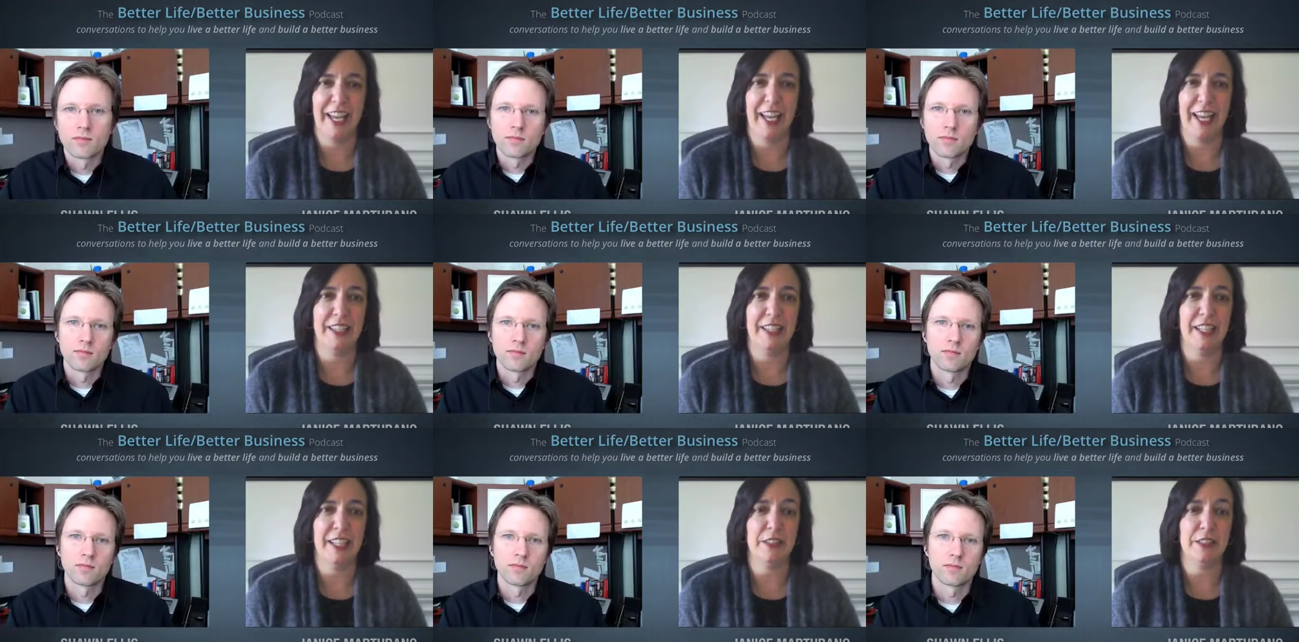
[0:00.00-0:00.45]

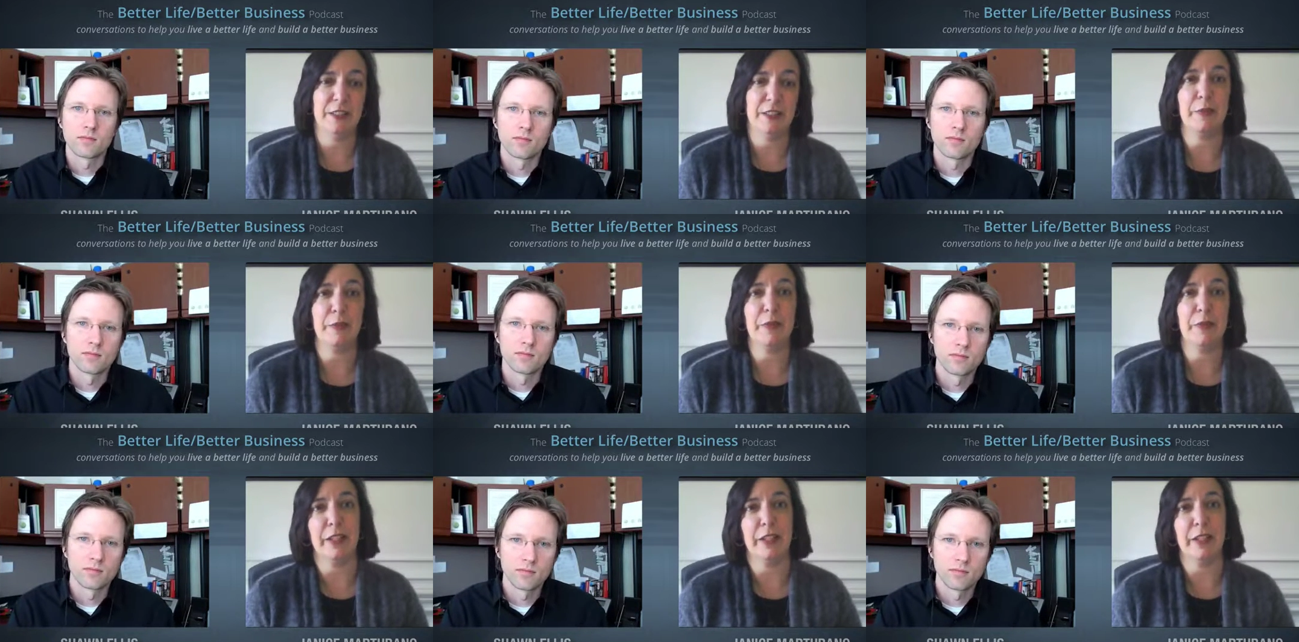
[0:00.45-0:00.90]
Speaker 1: And then
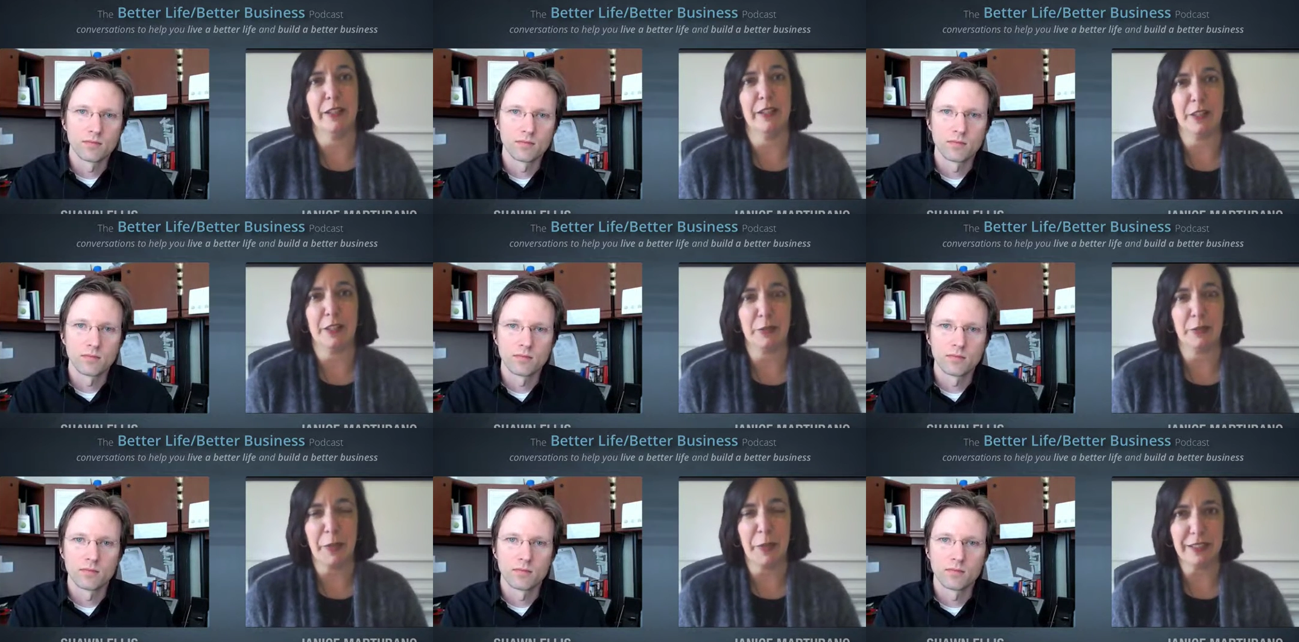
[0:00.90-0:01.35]
something
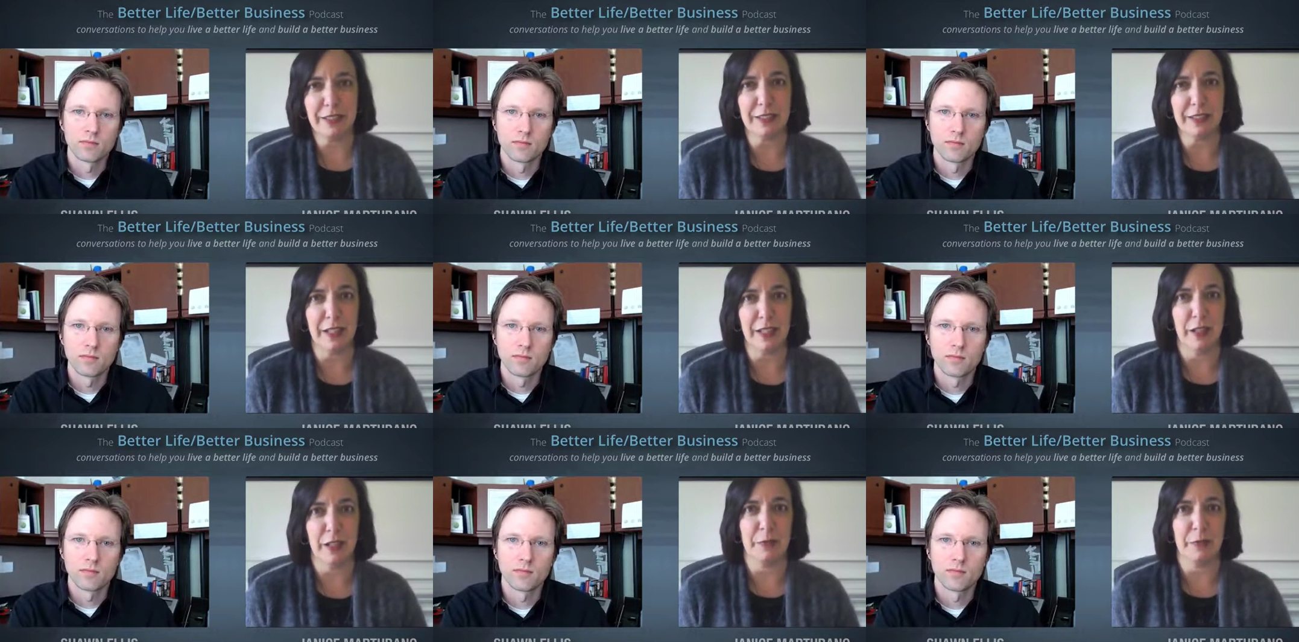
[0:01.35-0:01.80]

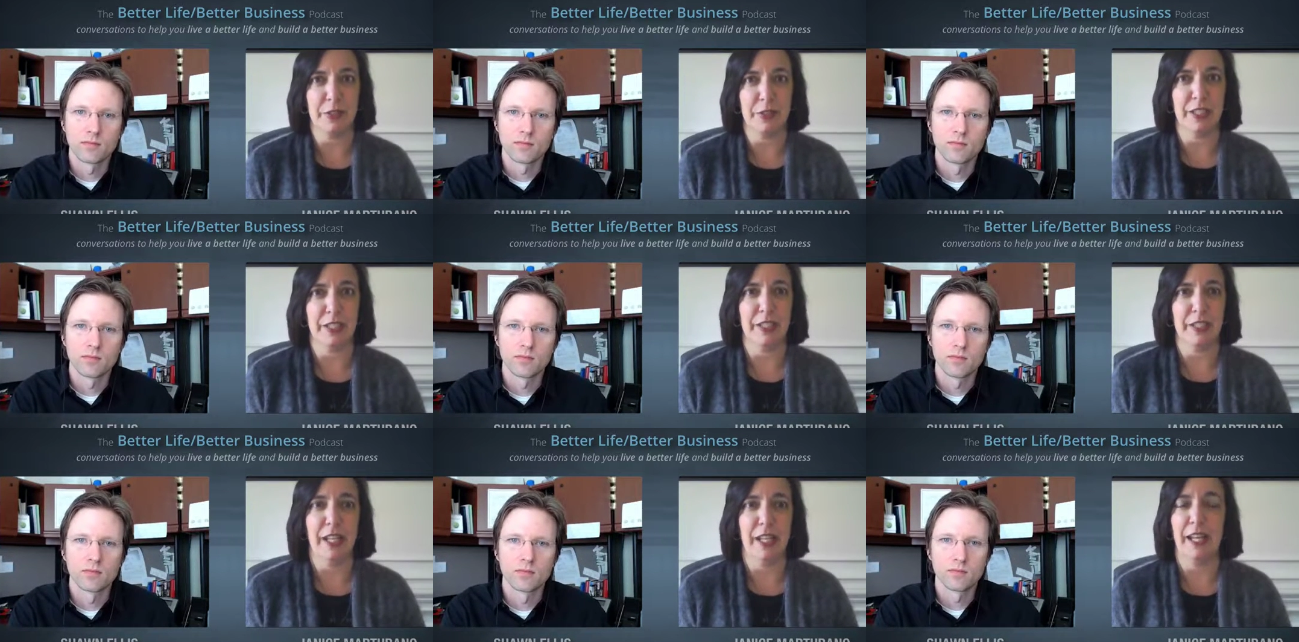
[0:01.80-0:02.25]
unexpected comes
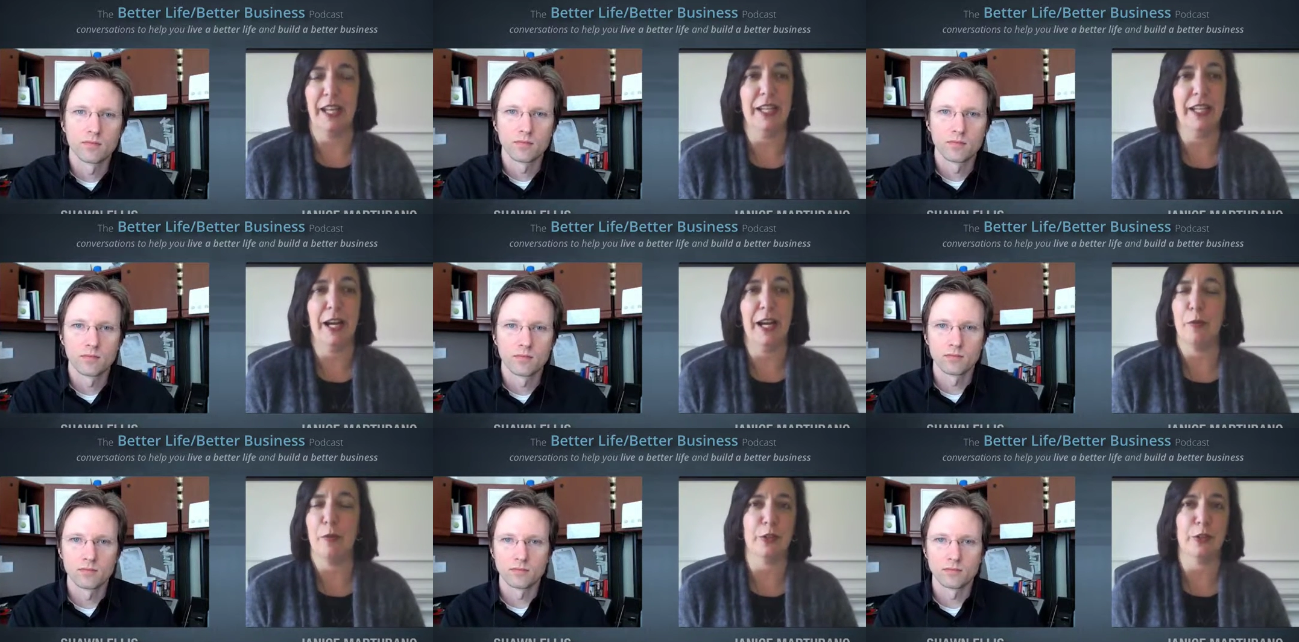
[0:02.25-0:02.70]
in and
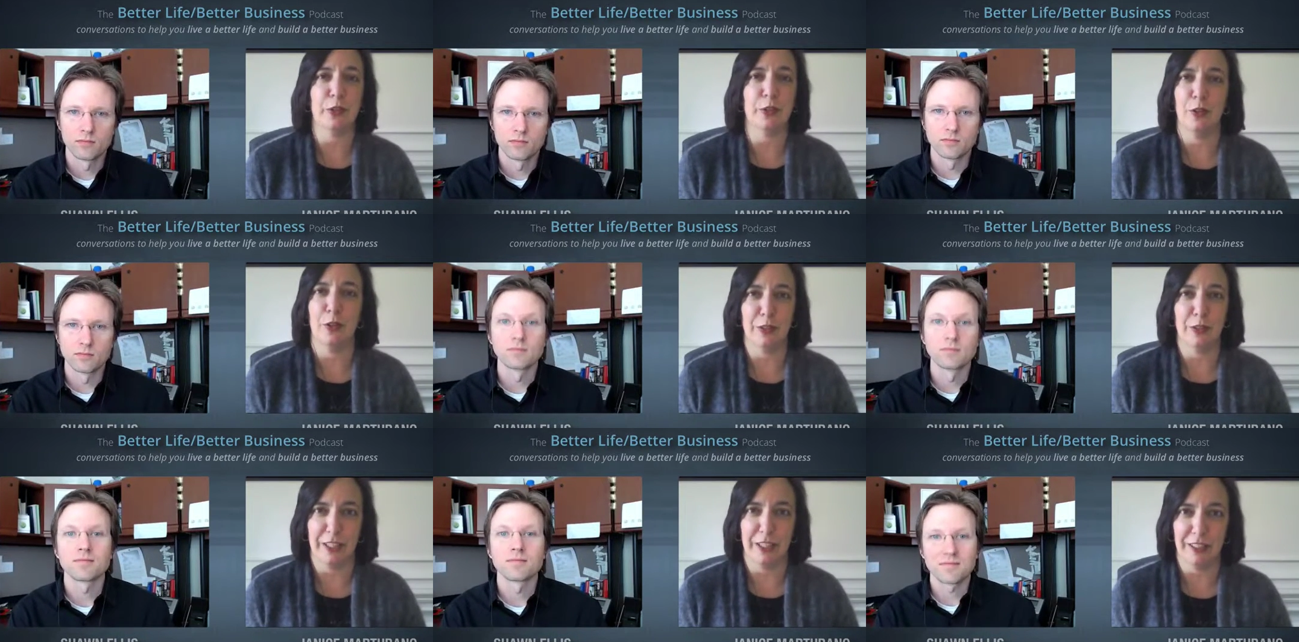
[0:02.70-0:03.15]
now we're
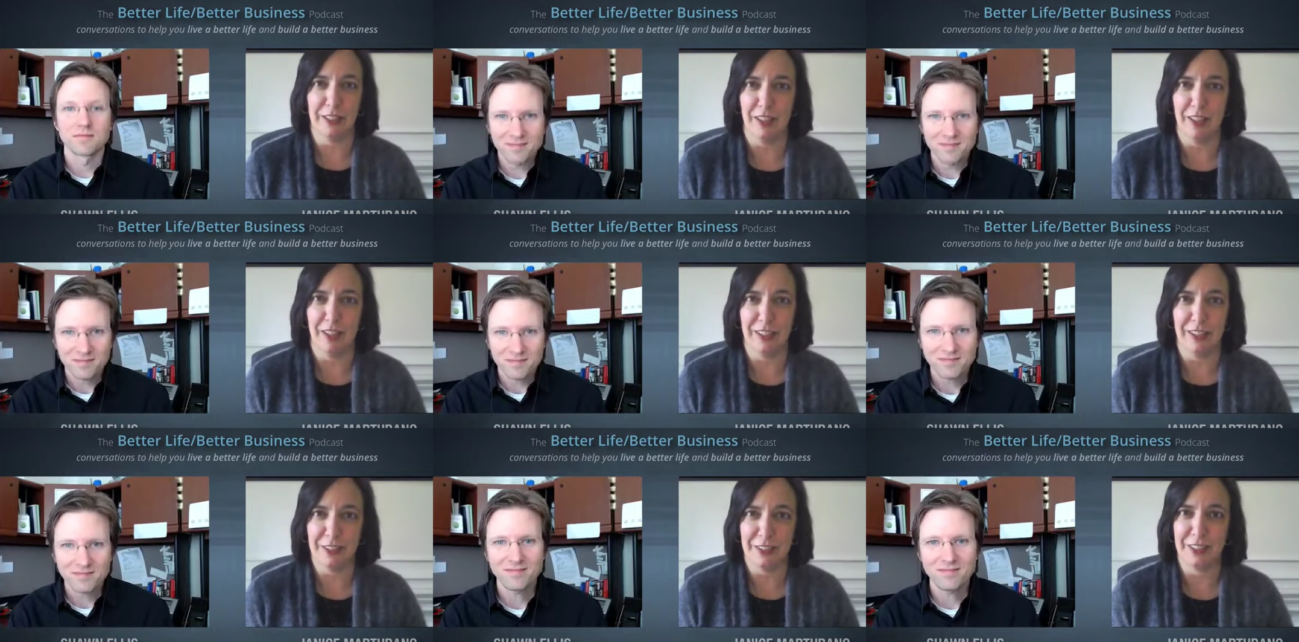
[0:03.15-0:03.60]
totally
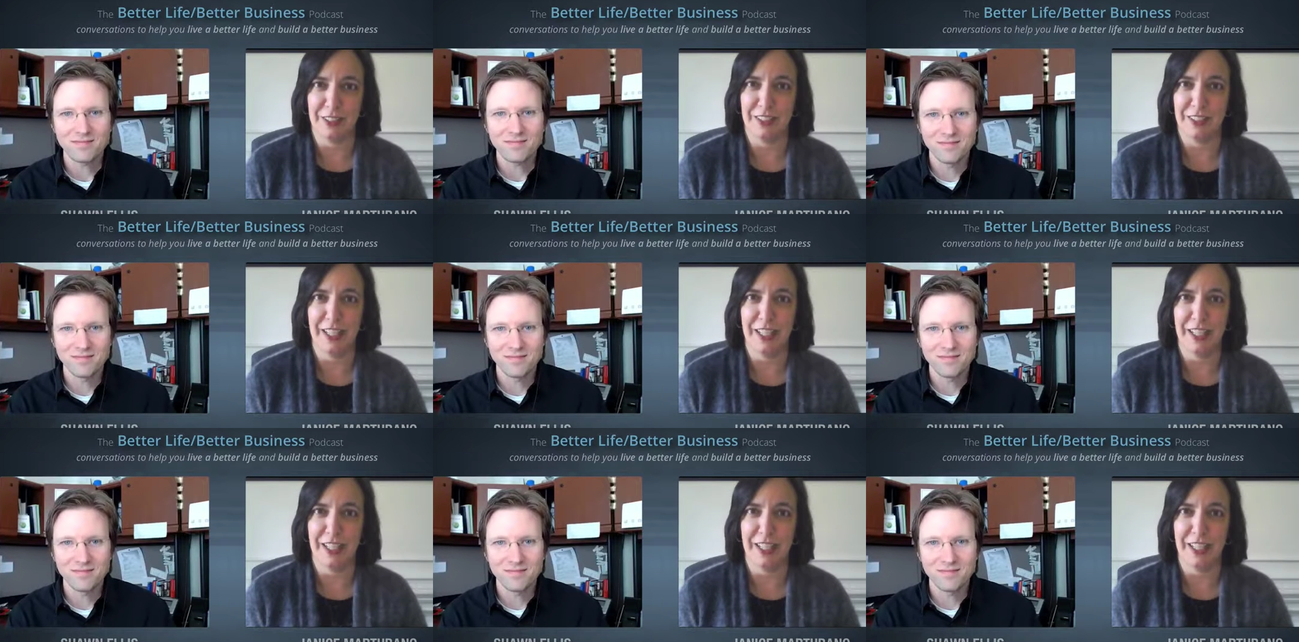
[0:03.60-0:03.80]
lost.